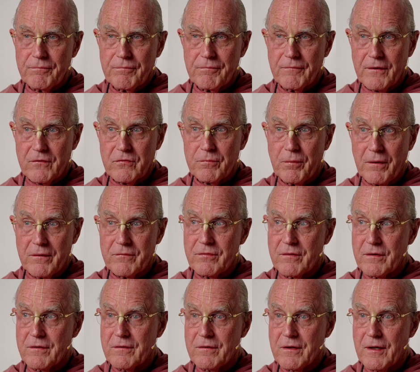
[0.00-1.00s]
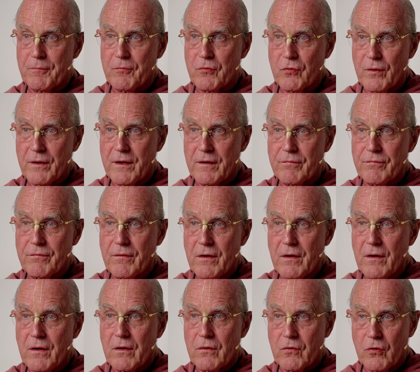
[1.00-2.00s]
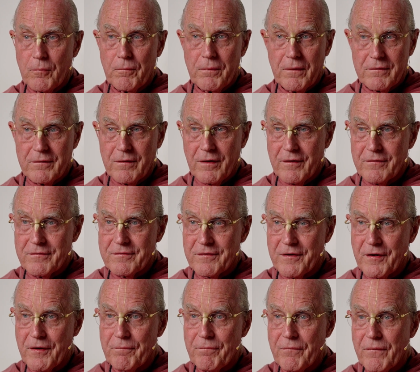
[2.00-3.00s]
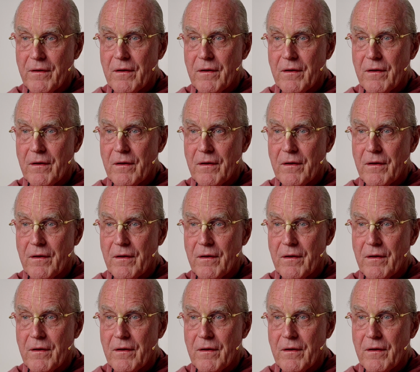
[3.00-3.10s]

expressing deep grief, Kumbhan Das said,